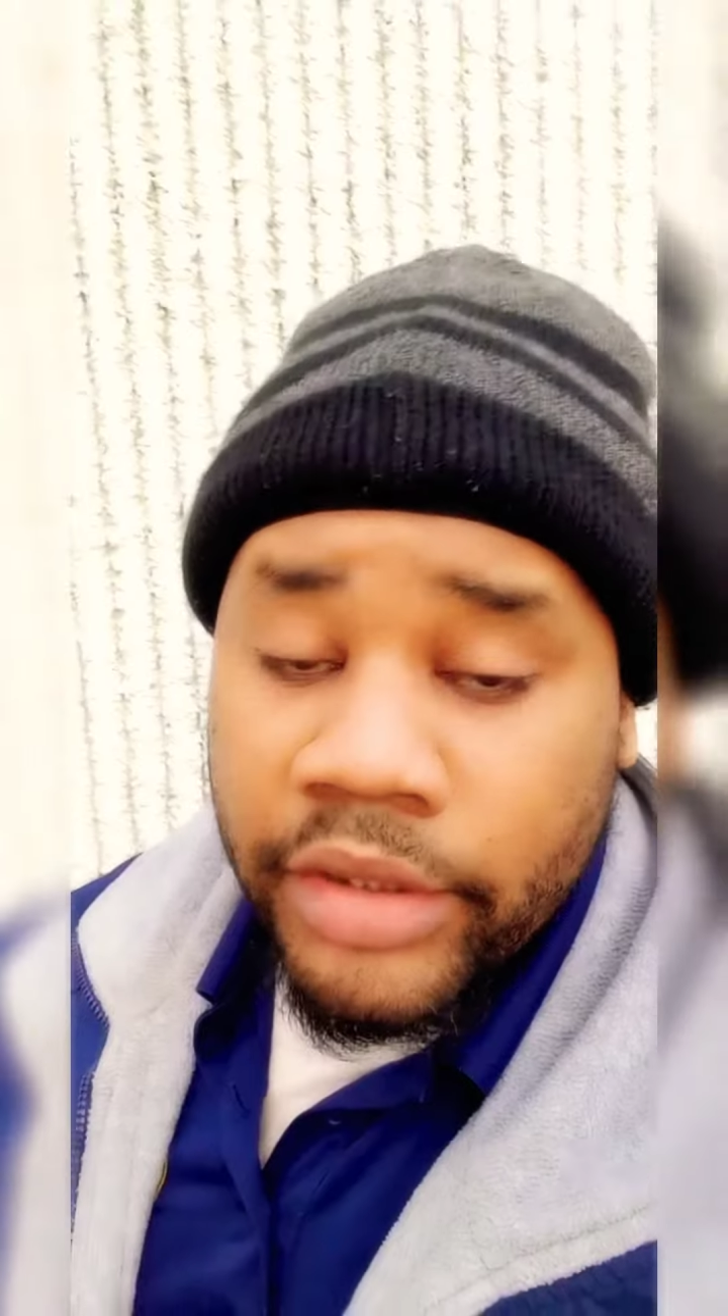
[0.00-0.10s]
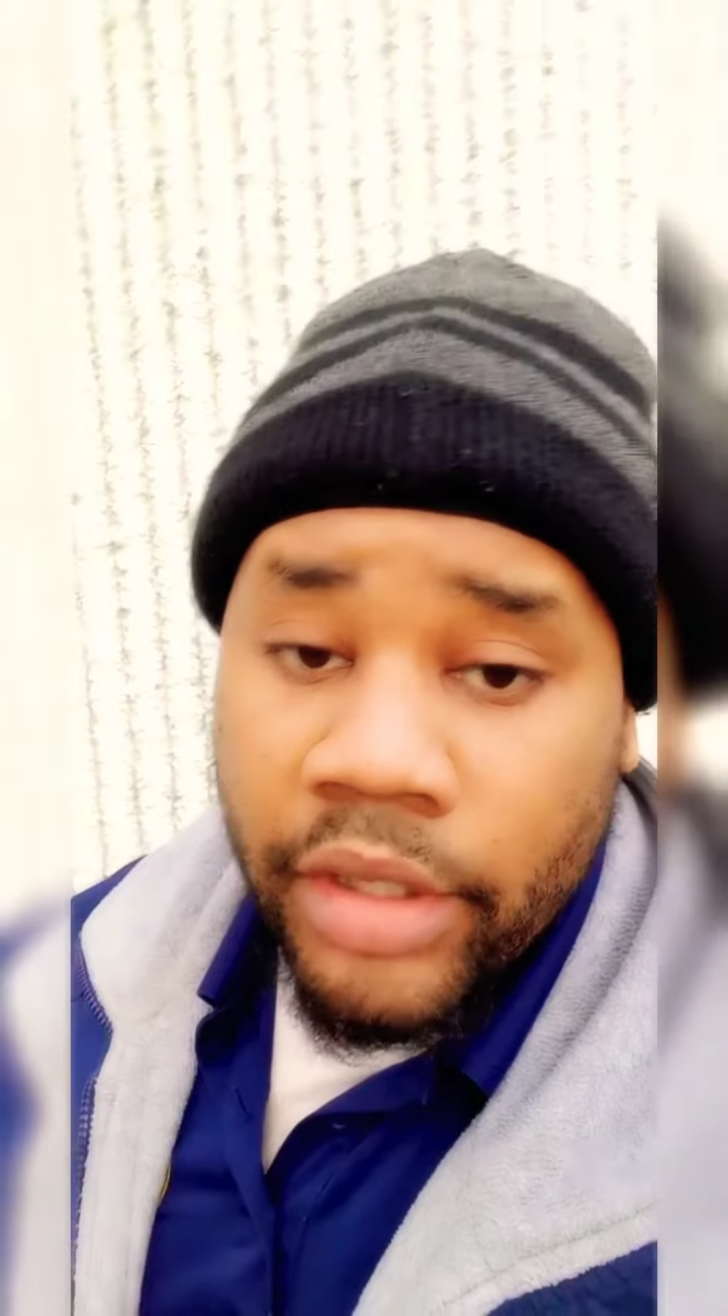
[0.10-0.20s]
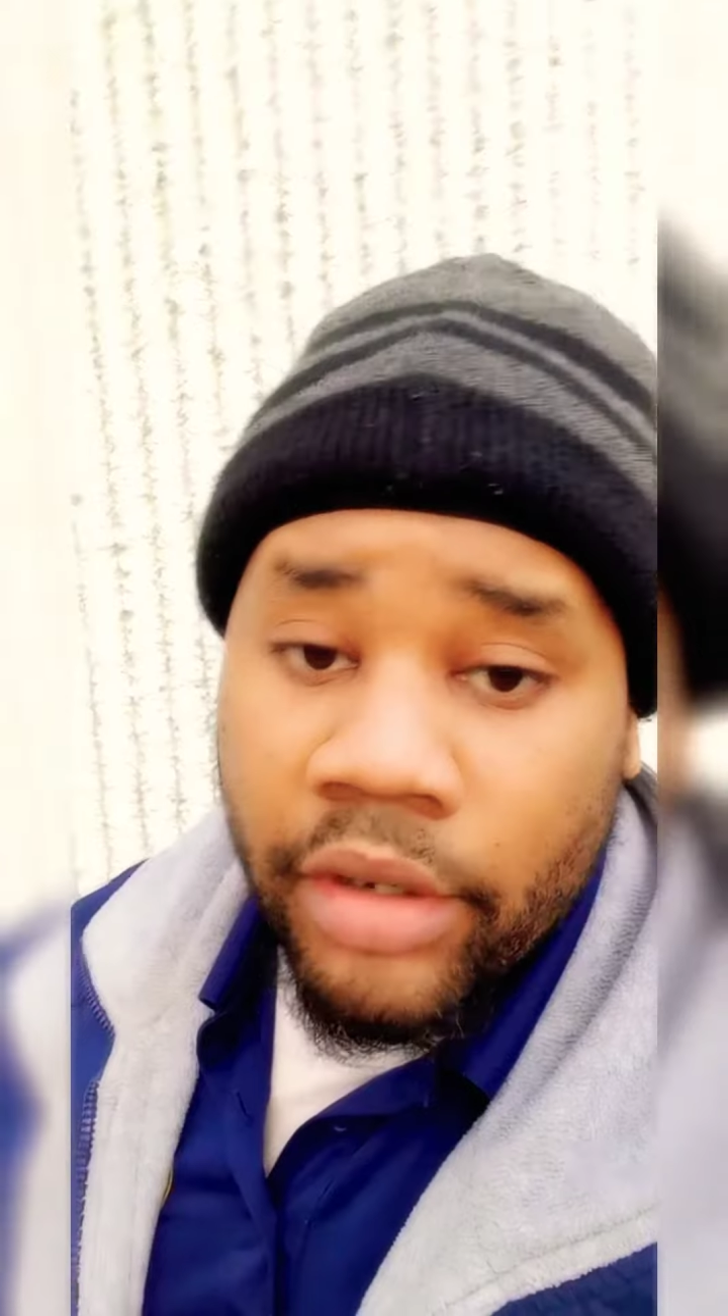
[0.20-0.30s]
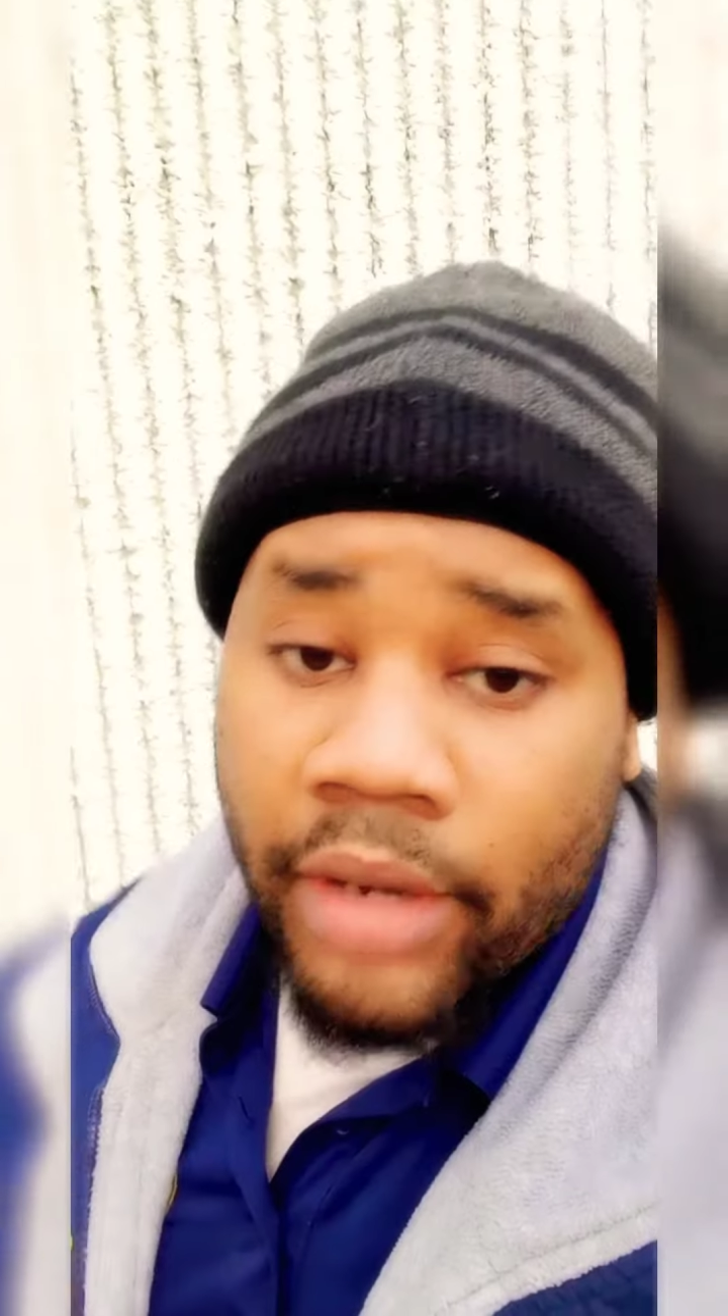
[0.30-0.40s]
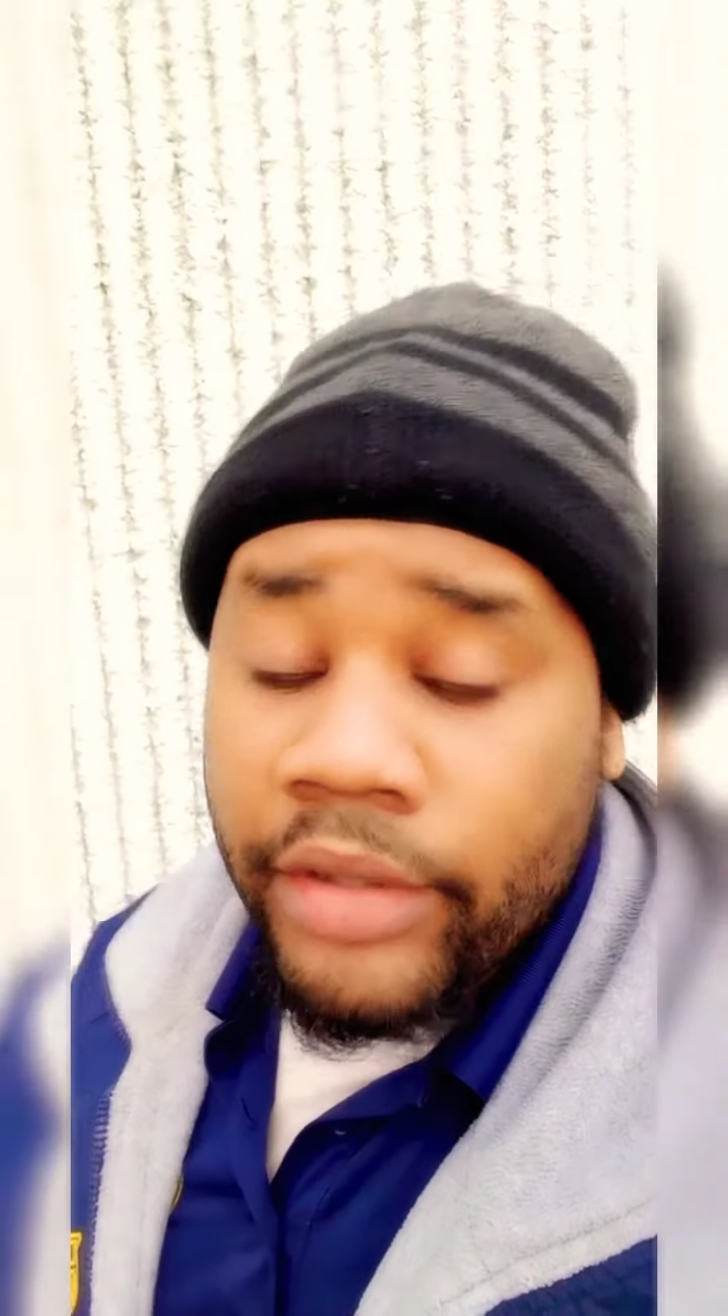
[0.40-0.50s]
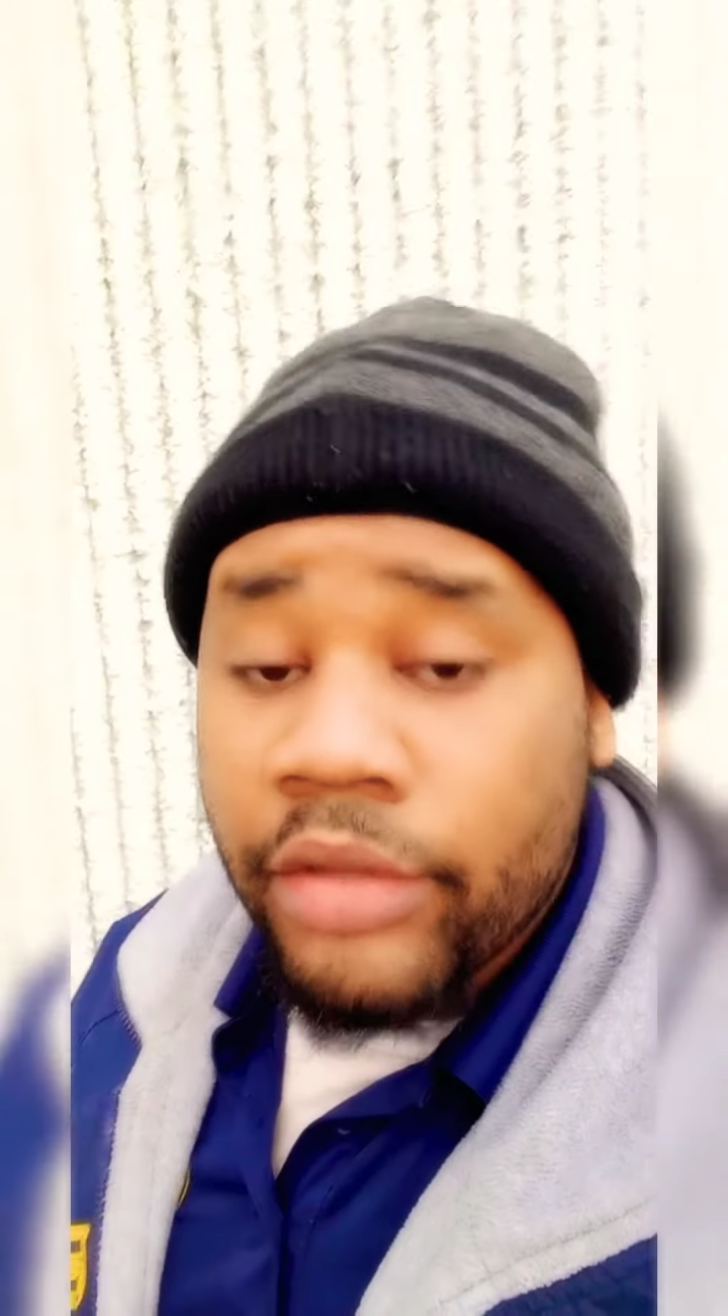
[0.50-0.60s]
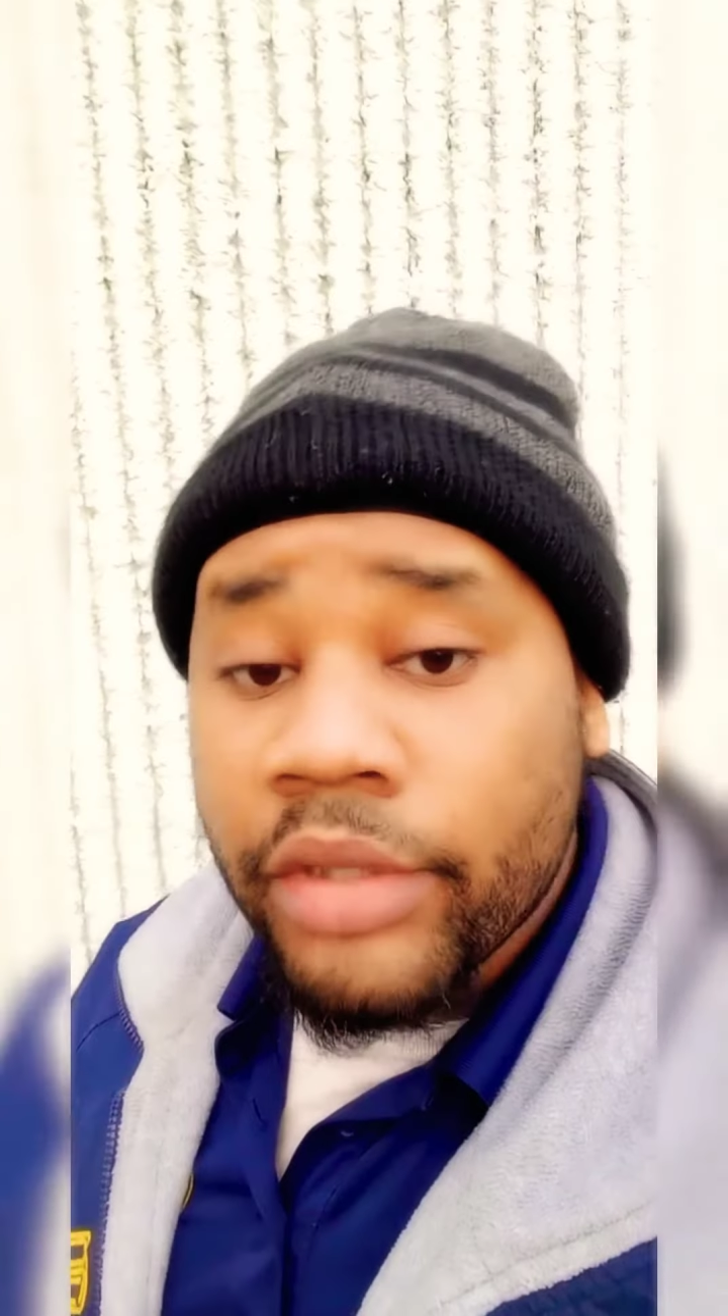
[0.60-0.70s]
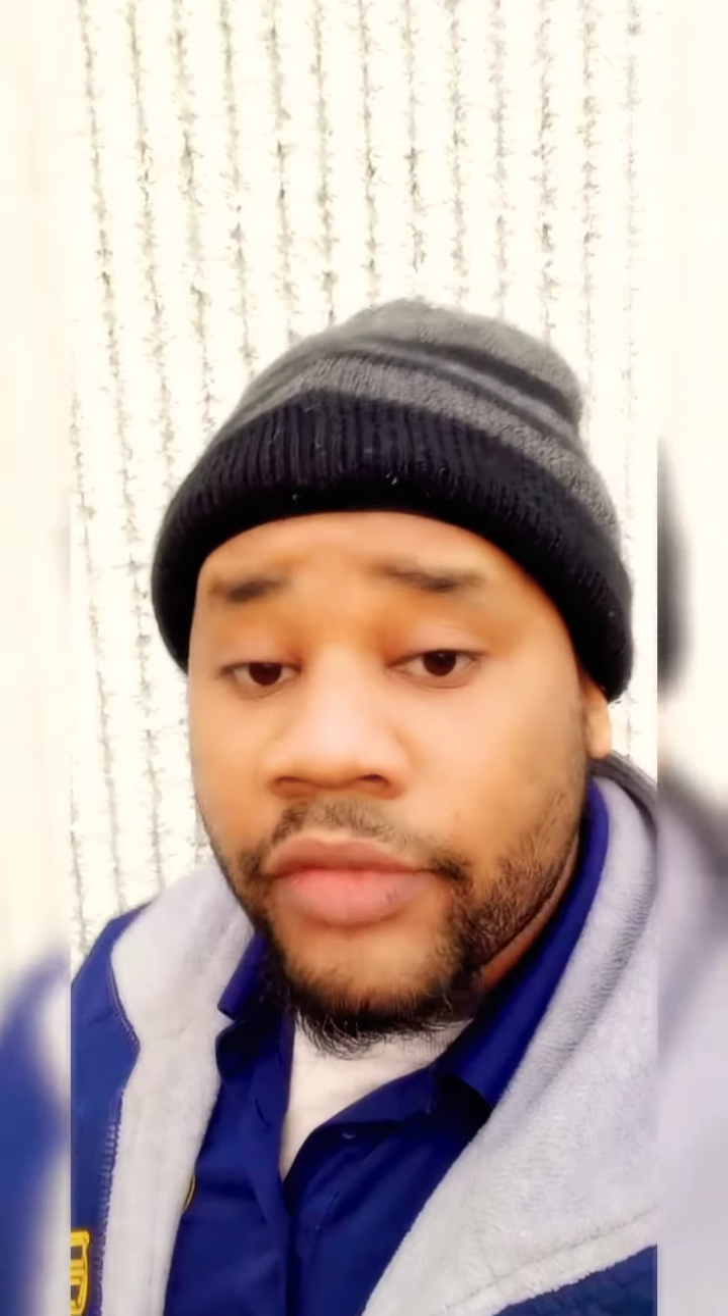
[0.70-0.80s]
You know, I do this